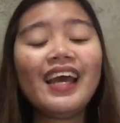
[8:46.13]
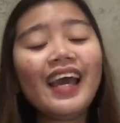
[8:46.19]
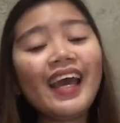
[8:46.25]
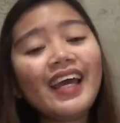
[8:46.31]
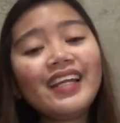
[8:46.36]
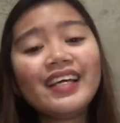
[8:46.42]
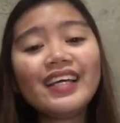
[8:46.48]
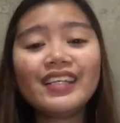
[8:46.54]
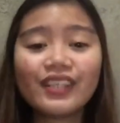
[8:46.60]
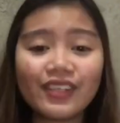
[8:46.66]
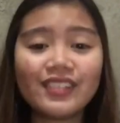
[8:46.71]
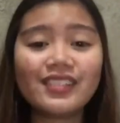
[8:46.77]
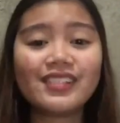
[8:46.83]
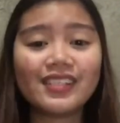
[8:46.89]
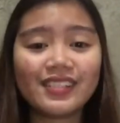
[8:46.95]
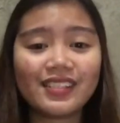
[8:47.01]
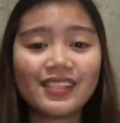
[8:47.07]
and
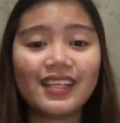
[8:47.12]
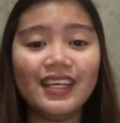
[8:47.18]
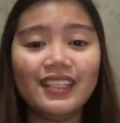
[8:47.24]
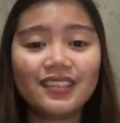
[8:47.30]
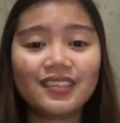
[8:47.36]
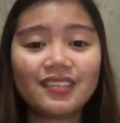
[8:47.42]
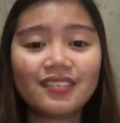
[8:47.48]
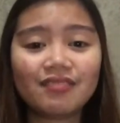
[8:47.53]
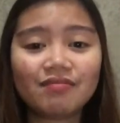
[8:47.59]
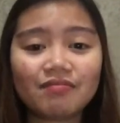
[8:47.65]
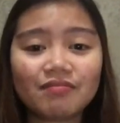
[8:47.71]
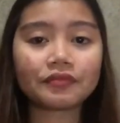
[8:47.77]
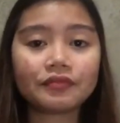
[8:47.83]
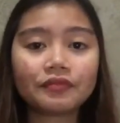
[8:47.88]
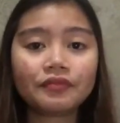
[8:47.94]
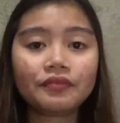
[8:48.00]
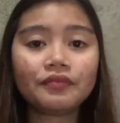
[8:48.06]
inconsistent.
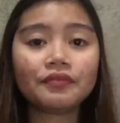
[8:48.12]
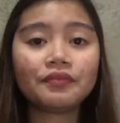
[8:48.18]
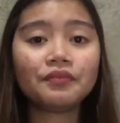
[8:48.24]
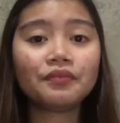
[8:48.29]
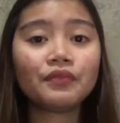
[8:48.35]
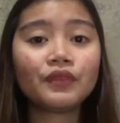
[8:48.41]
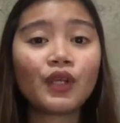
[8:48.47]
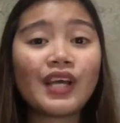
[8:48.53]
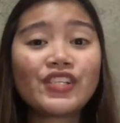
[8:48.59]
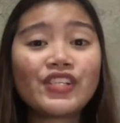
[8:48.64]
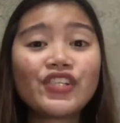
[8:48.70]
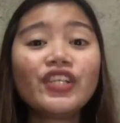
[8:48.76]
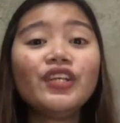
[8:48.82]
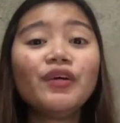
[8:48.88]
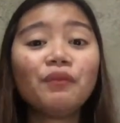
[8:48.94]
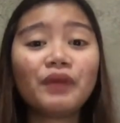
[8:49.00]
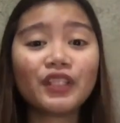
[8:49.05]

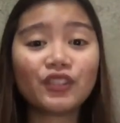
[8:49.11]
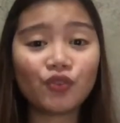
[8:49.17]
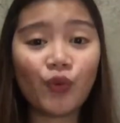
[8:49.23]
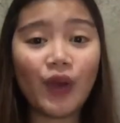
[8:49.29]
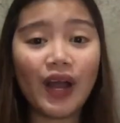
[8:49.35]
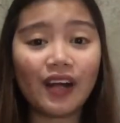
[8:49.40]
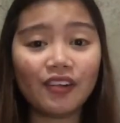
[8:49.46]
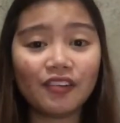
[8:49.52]
Question number 12.